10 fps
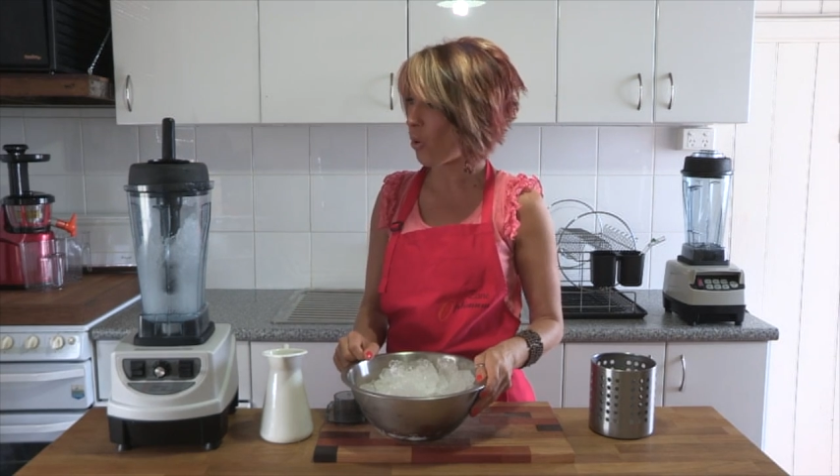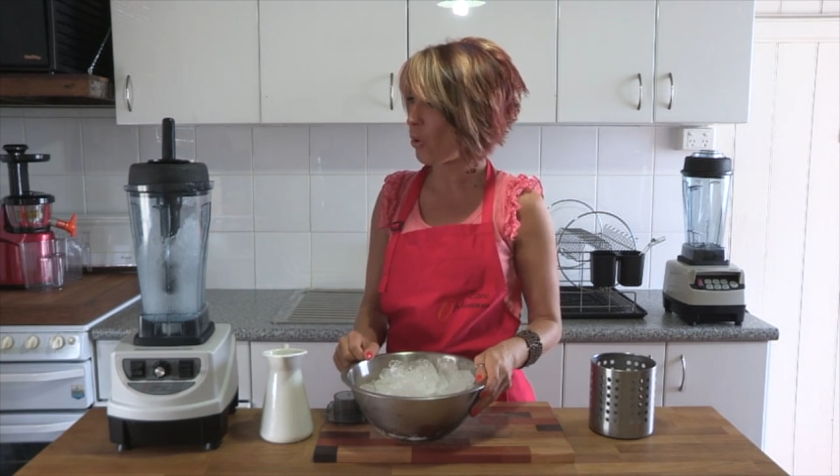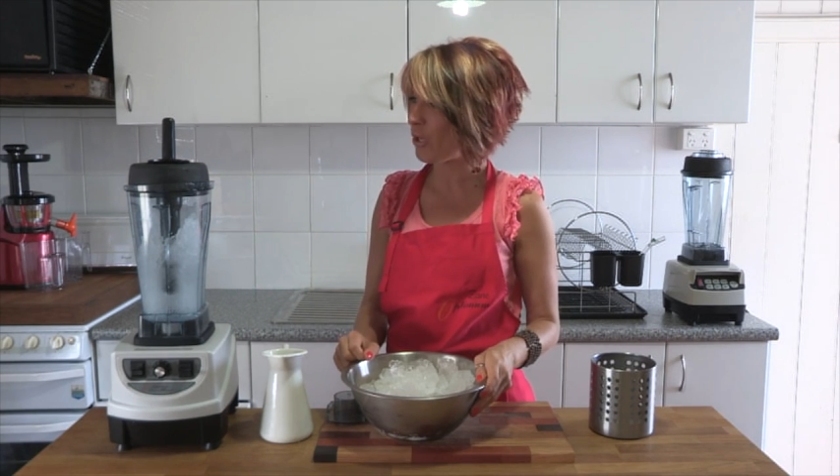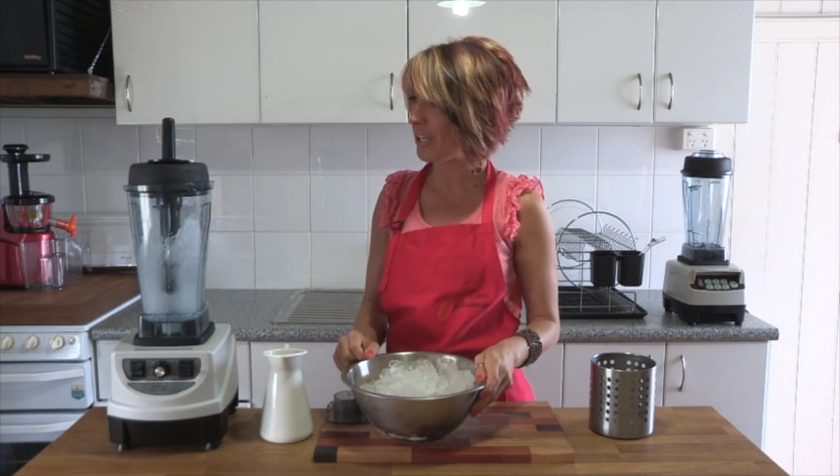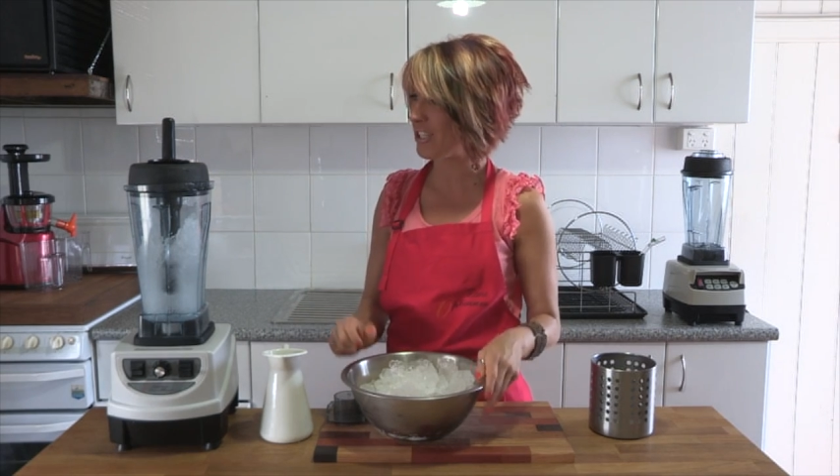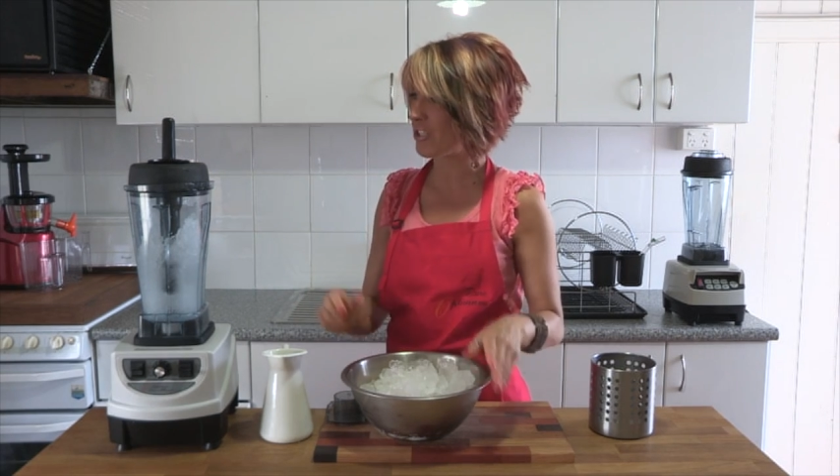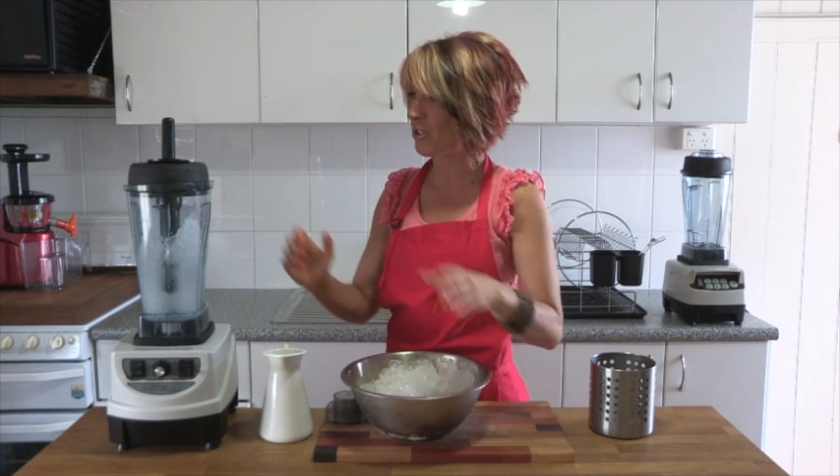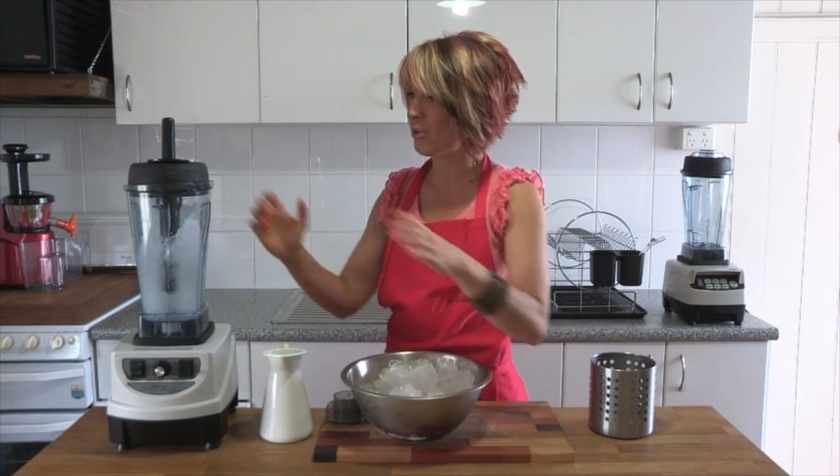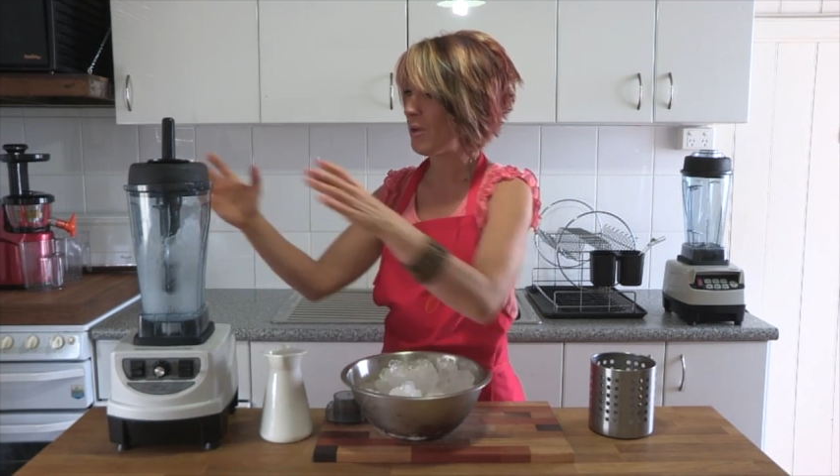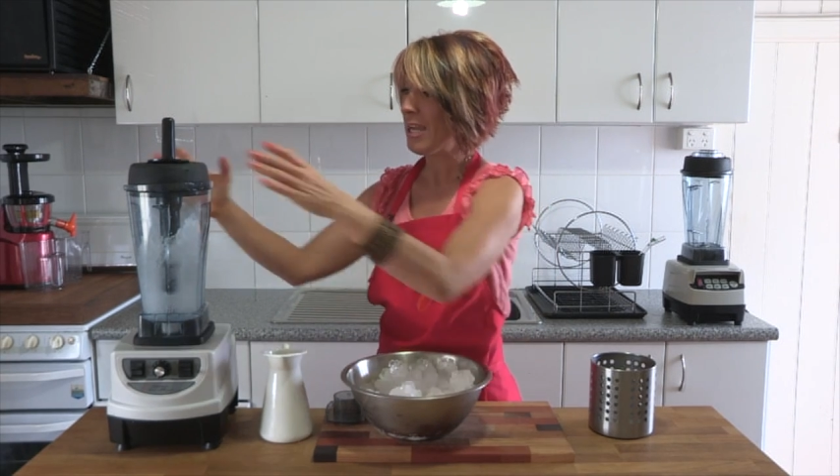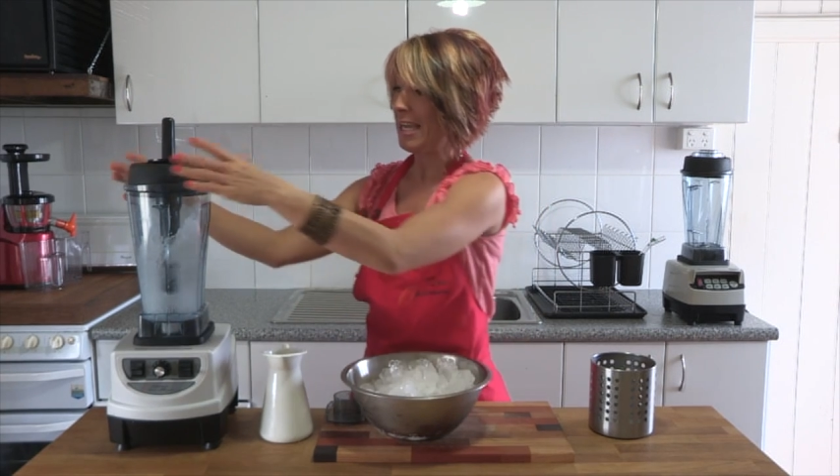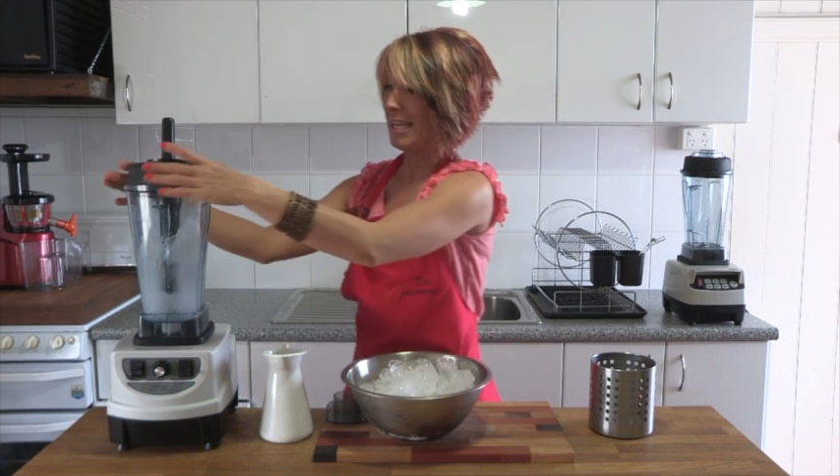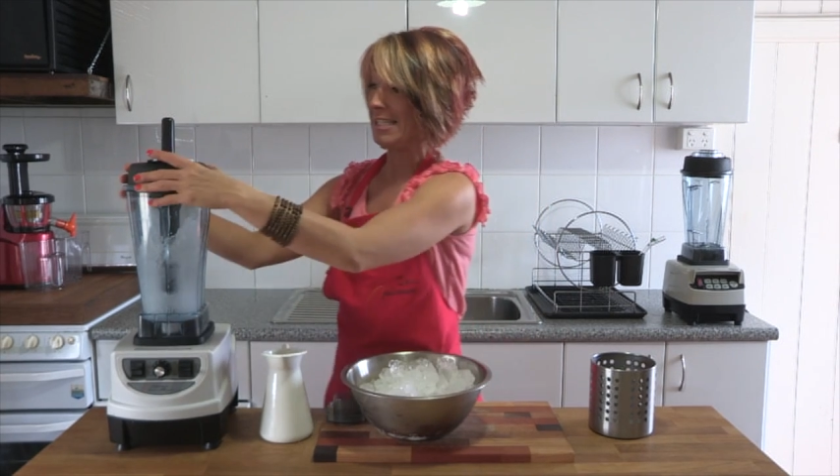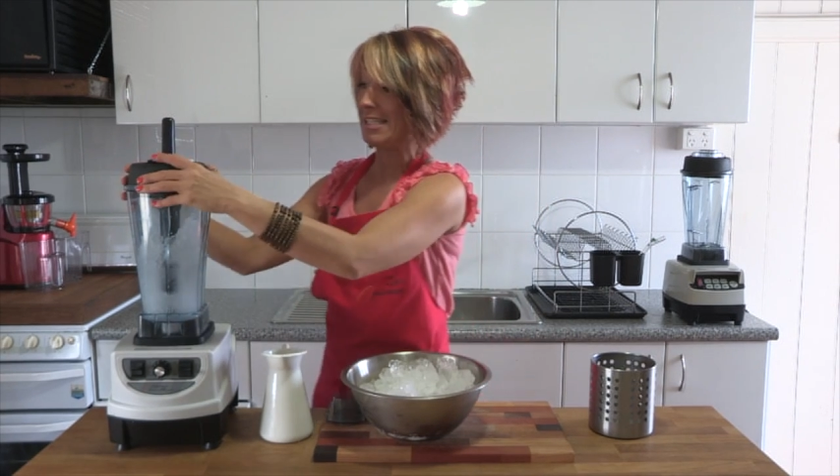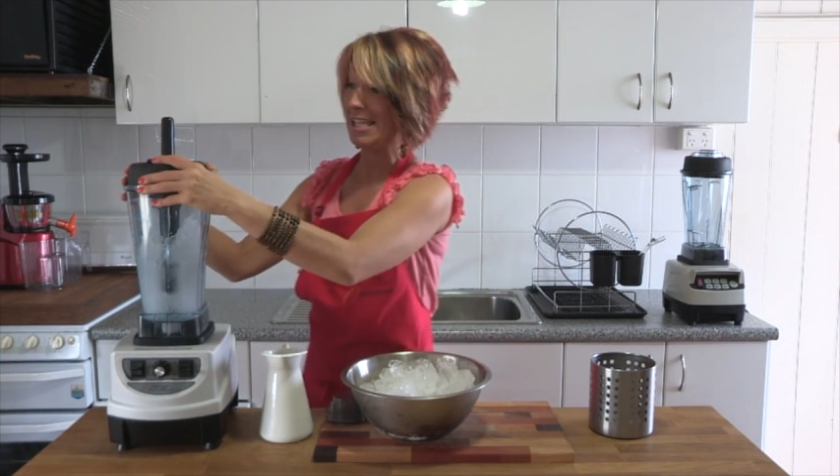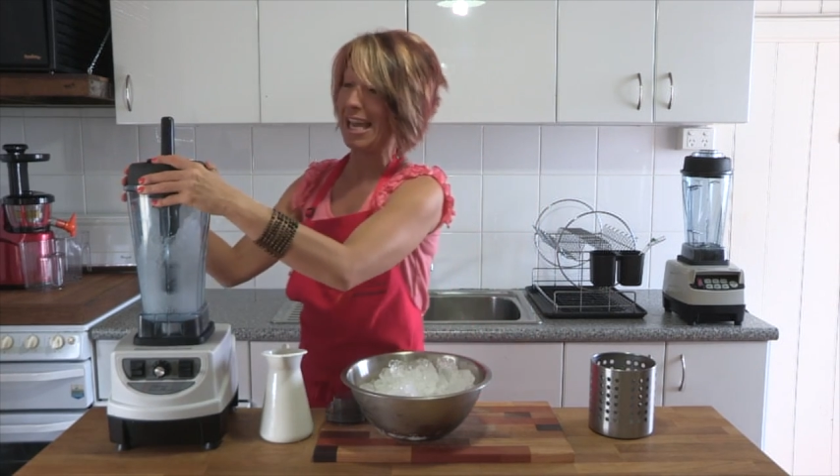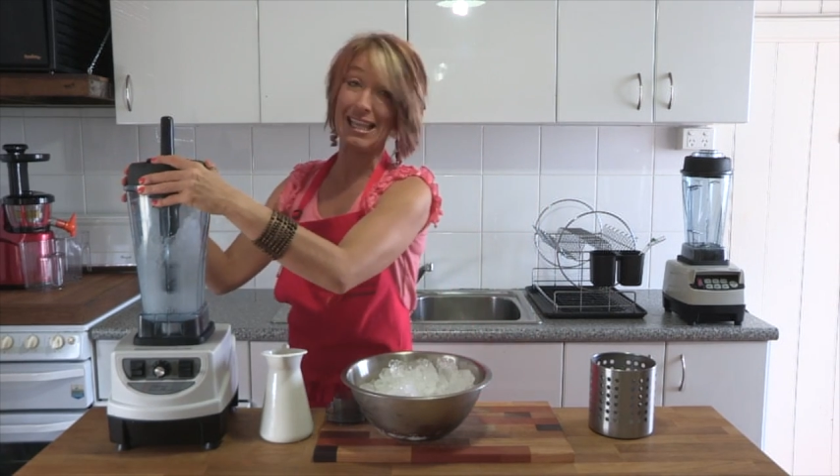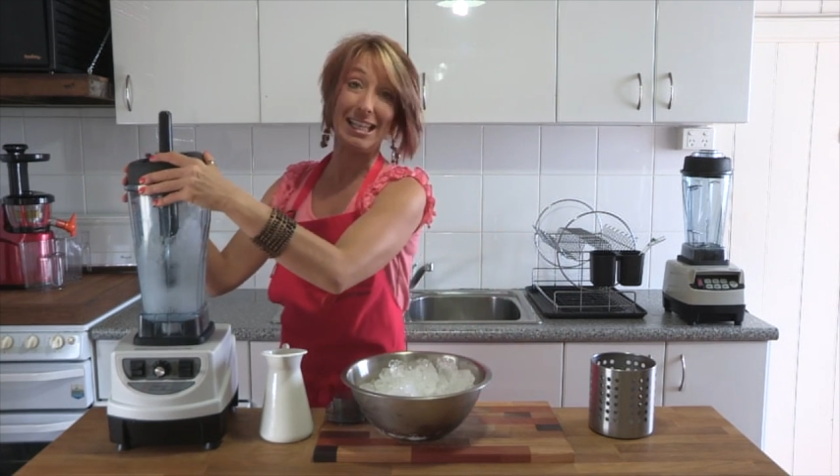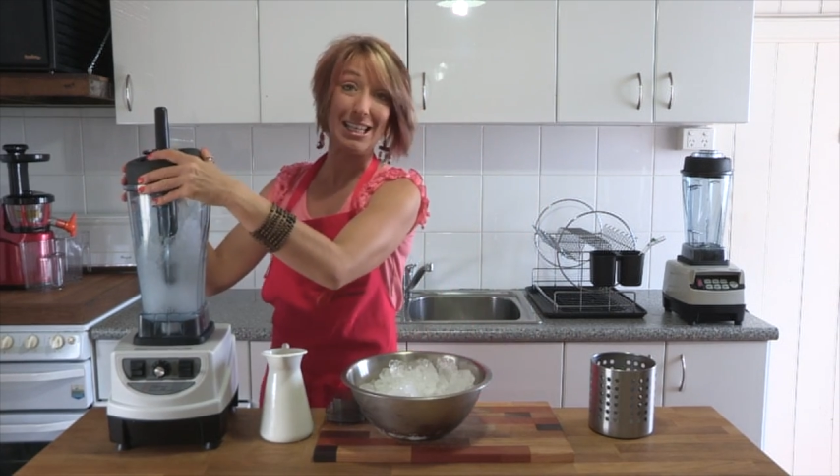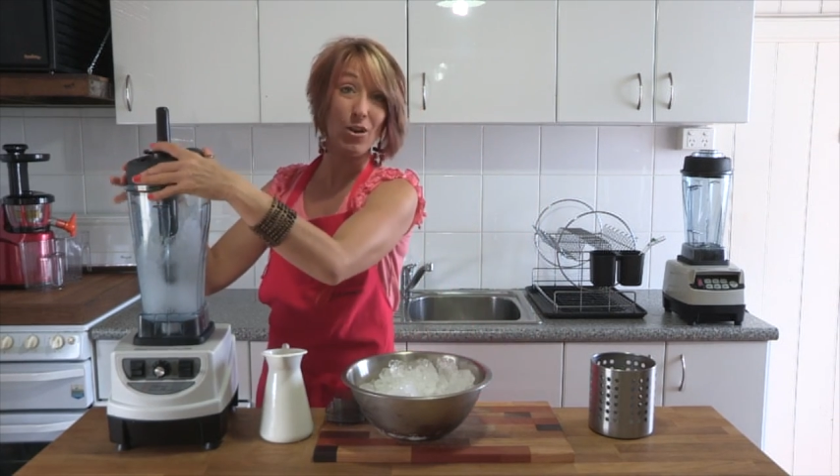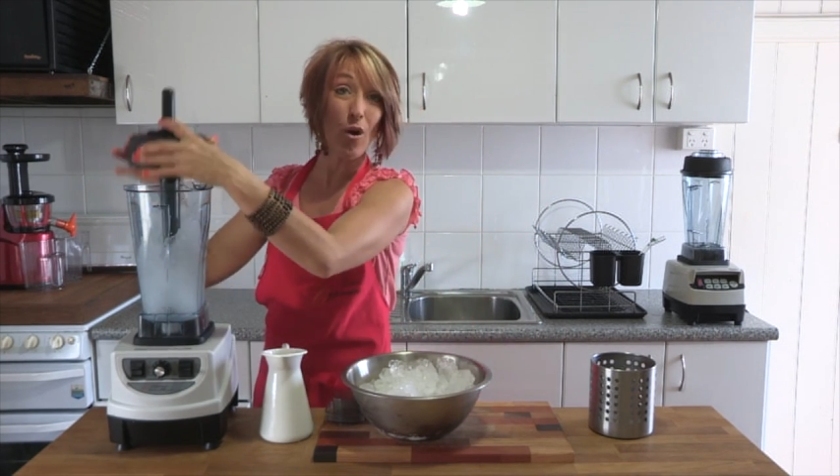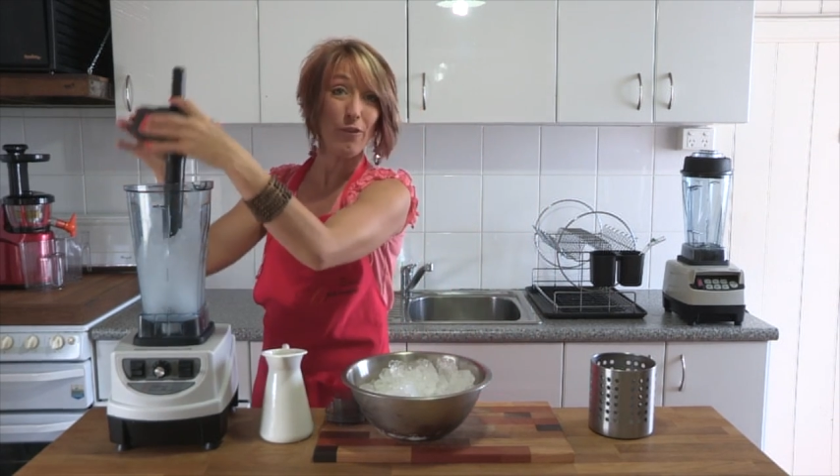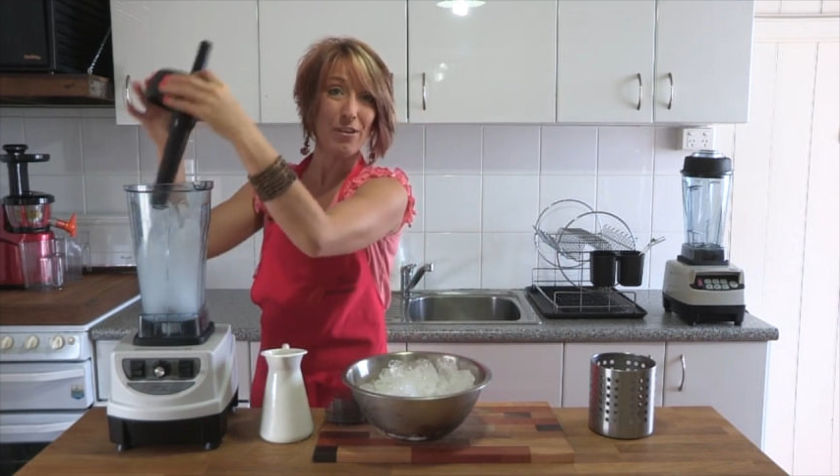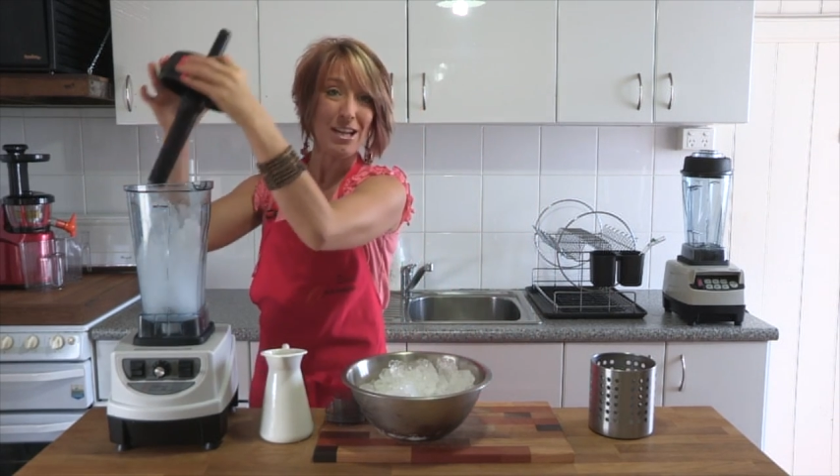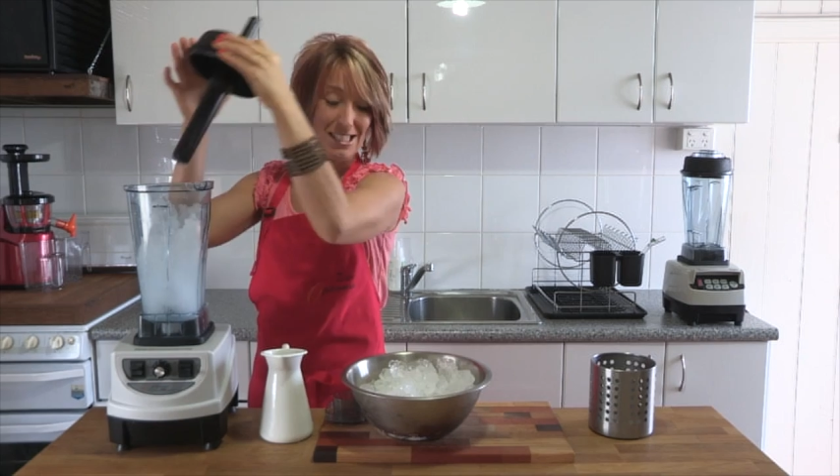all you need to do is take the lid off,